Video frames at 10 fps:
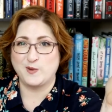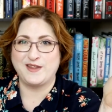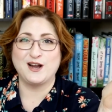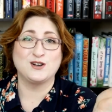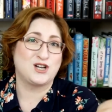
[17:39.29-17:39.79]
when
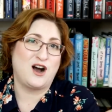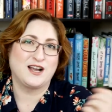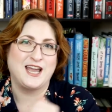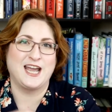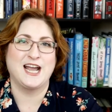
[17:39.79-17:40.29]
they are
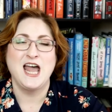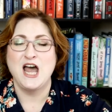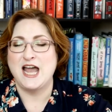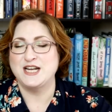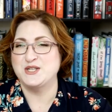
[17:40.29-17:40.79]
talking
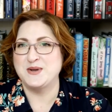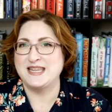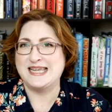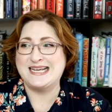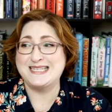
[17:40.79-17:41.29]
and
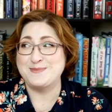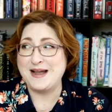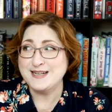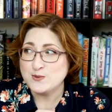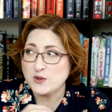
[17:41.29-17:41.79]
doing things,
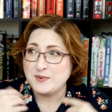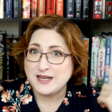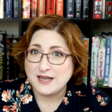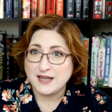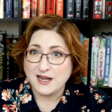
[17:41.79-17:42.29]
might as well
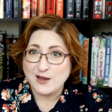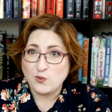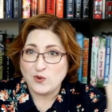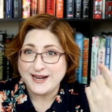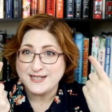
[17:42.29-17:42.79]
be in a
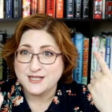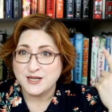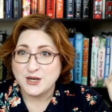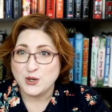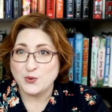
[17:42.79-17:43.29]
white
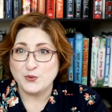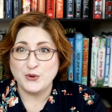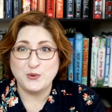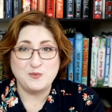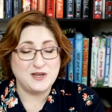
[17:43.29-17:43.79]

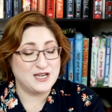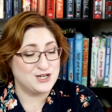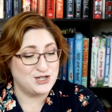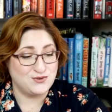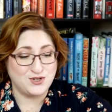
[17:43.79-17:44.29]
room
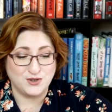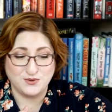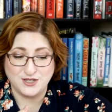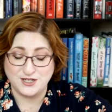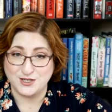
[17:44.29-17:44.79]
because you
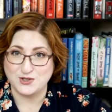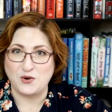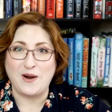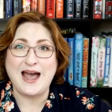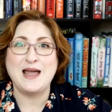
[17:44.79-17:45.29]
don't
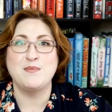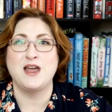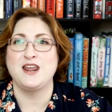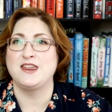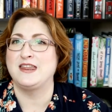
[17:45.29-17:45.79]
describe
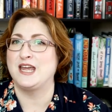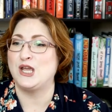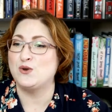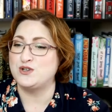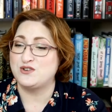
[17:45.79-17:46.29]

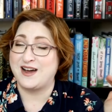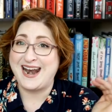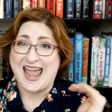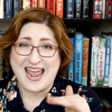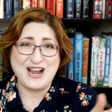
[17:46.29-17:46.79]
anything, you do
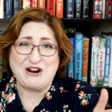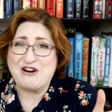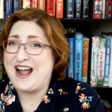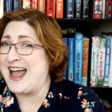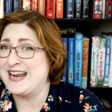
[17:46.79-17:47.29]
not
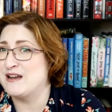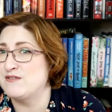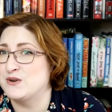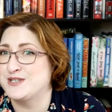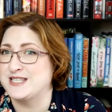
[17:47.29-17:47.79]
anchor any
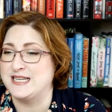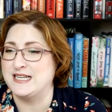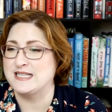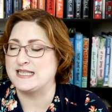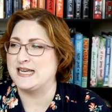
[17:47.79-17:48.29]
of those
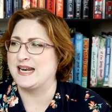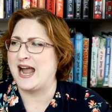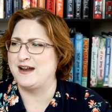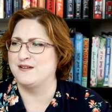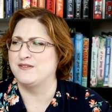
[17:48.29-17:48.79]
scenes in
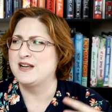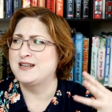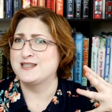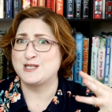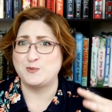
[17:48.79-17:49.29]
kind of
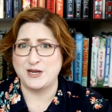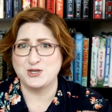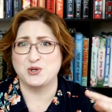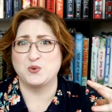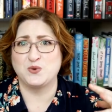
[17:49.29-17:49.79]

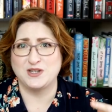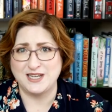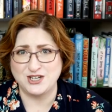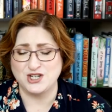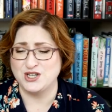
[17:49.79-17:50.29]
spatial
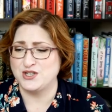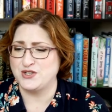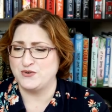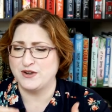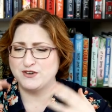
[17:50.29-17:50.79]

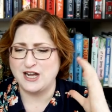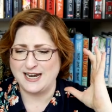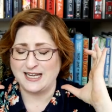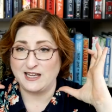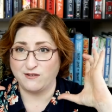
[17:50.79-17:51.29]
relations. You never
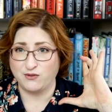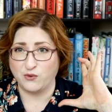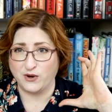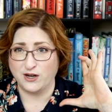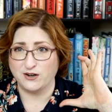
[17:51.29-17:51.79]
kind of give
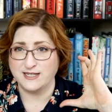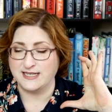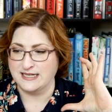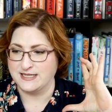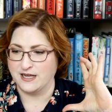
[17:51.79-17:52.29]
the reader a
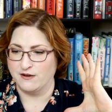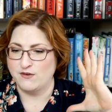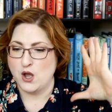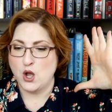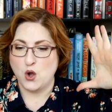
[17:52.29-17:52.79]
sense
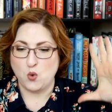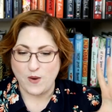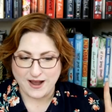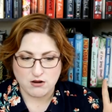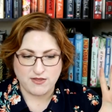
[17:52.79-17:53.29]
of
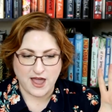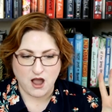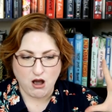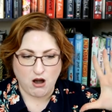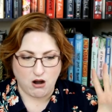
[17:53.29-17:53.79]
where
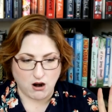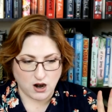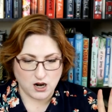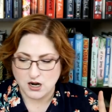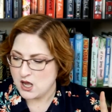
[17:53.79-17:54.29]
they
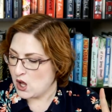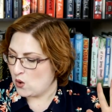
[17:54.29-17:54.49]
are,